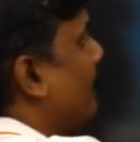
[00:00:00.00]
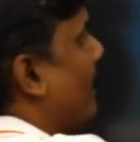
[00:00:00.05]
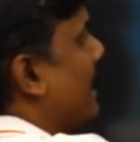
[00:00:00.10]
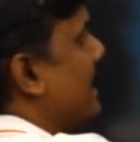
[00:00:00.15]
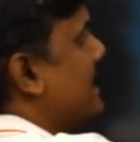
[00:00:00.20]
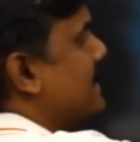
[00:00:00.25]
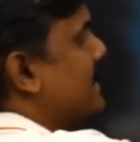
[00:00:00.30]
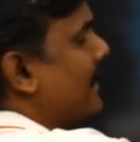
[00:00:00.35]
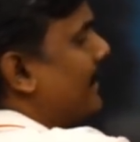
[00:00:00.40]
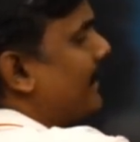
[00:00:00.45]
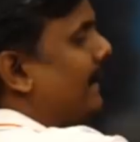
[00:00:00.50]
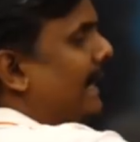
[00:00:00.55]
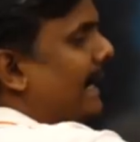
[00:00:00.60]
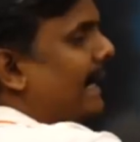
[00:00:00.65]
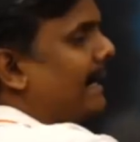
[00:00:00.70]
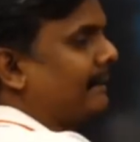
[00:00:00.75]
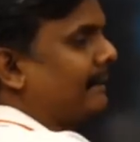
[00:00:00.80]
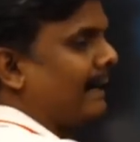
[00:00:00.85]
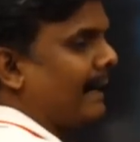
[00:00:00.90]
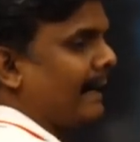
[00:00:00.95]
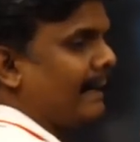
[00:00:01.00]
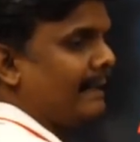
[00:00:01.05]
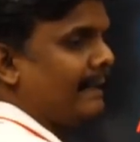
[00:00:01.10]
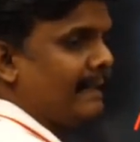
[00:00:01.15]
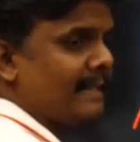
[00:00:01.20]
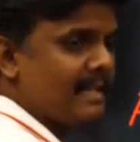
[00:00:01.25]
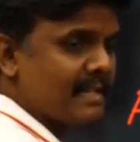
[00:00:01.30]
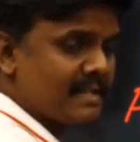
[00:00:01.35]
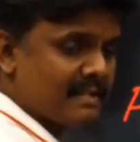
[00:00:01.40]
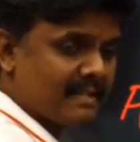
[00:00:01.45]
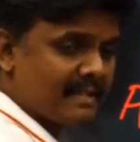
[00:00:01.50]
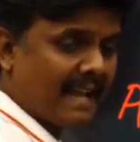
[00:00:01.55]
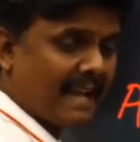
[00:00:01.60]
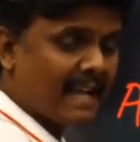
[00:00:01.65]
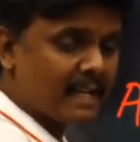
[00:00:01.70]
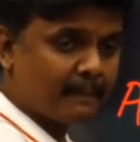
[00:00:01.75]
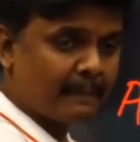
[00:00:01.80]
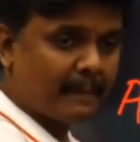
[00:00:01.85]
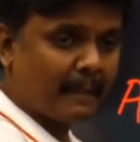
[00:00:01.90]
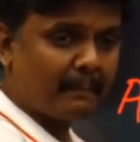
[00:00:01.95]
1789 is
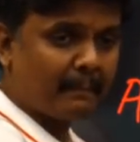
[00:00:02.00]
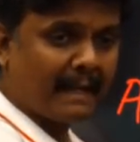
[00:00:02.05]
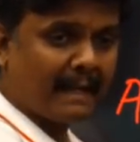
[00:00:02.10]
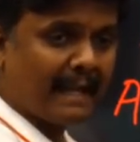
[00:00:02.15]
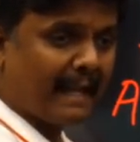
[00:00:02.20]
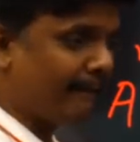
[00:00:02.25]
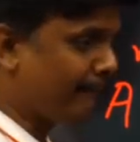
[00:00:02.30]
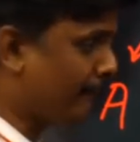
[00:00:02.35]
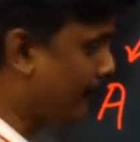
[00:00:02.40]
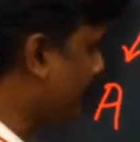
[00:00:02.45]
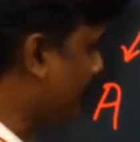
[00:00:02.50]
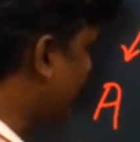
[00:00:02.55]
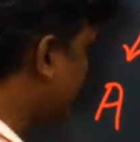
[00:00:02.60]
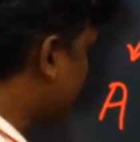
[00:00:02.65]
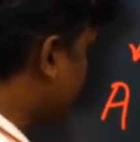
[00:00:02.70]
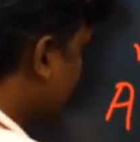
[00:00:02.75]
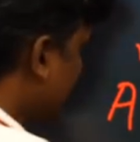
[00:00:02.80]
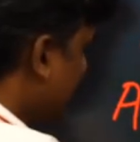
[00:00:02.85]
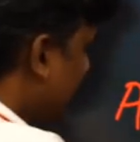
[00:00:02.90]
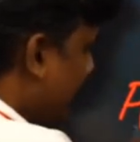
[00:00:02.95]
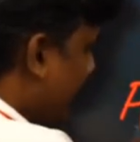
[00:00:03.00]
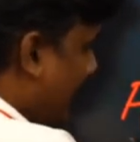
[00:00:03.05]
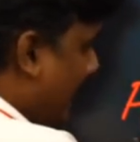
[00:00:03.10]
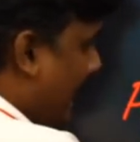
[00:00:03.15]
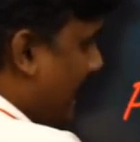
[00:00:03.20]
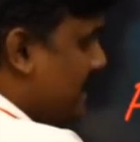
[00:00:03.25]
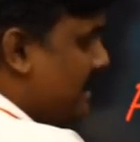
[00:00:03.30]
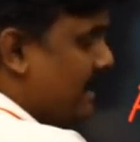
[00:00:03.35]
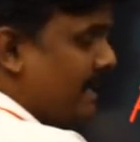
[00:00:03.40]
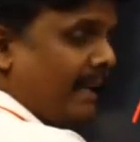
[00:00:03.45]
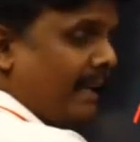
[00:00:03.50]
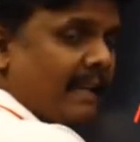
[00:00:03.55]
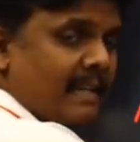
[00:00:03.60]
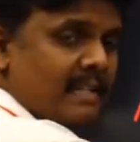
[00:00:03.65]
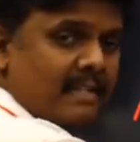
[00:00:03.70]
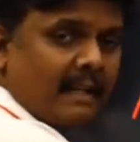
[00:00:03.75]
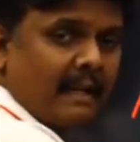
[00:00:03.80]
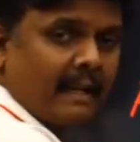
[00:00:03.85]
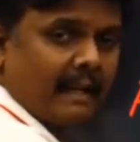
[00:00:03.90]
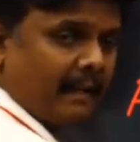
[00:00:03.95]
as per my alphabets, A, G,
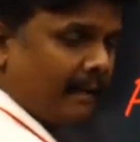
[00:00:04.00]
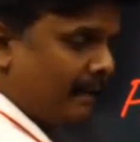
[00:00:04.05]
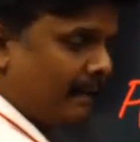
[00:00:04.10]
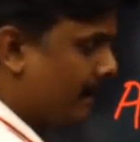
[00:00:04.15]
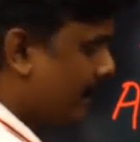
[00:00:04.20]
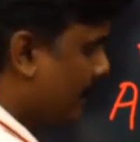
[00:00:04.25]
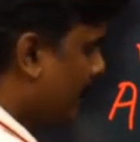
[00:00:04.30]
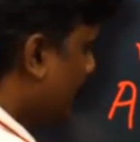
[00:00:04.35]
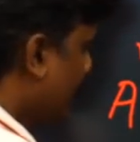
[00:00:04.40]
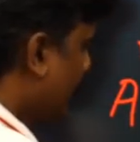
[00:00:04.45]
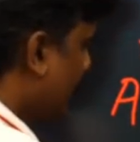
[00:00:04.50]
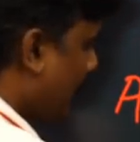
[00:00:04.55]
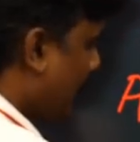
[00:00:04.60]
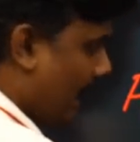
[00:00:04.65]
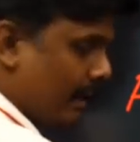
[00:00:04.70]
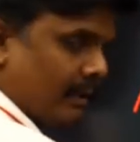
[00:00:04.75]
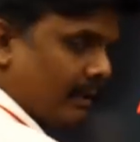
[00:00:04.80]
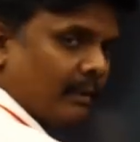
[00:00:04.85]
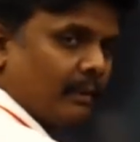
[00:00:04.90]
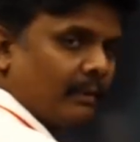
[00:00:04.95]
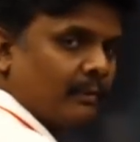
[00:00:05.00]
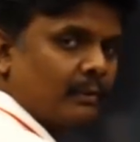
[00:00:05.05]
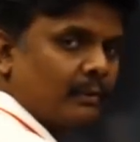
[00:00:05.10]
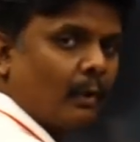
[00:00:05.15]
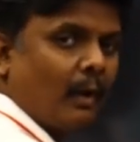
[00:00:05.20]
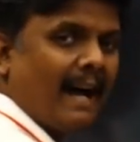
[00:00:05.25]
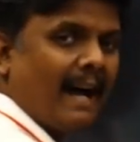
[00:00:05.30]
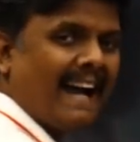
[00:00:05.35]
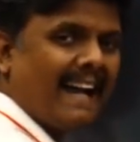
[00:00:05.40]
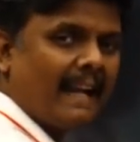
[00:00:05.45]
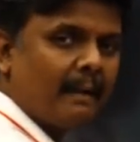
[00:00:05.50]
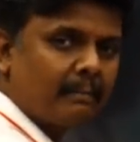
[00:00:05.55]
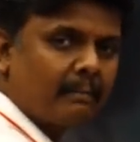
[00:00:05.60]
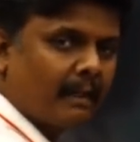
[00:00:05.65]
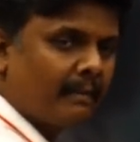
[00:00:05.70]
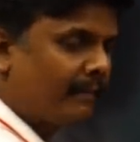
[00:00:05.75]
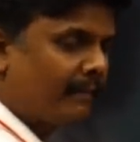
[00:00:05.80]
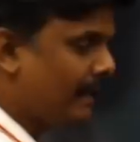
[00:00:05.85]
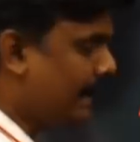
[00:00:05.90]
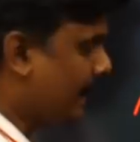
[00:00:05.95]
H, I. So I am
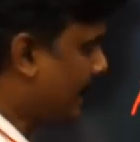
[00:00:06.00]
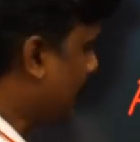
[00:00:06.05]
converting